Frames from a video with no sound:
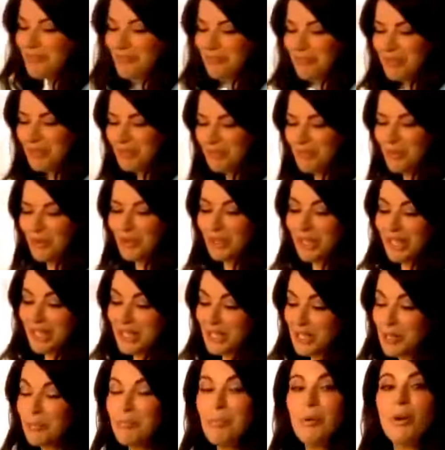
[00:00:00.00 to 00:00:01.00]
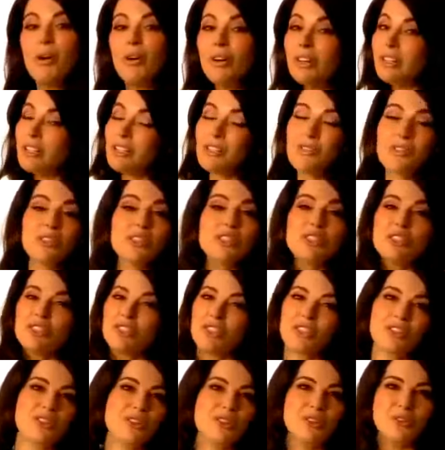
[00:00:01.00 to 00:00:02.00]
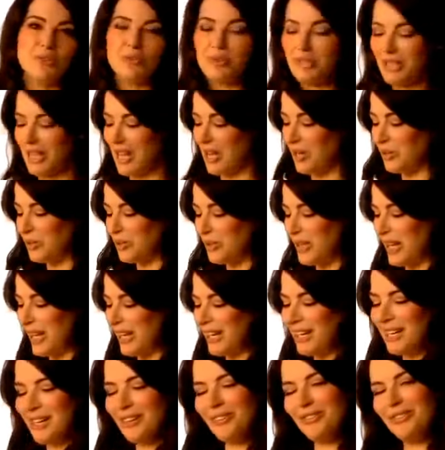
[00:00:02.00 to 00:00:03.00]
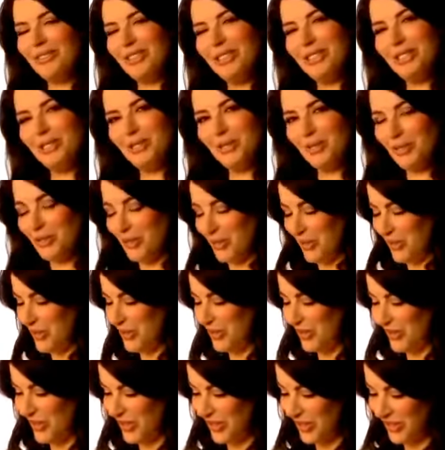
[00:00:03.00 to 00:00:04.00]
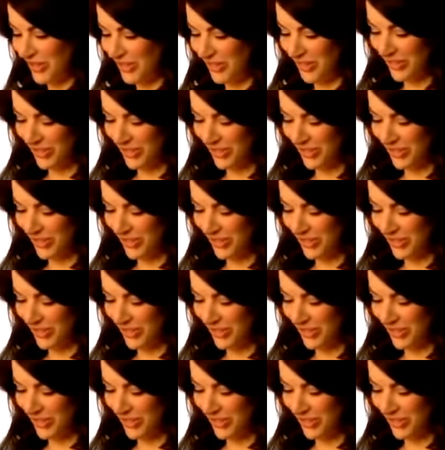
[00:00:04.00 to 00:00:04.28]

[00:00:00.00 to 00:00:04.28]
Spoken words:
but what is the point of a stew without all that lovely sauce?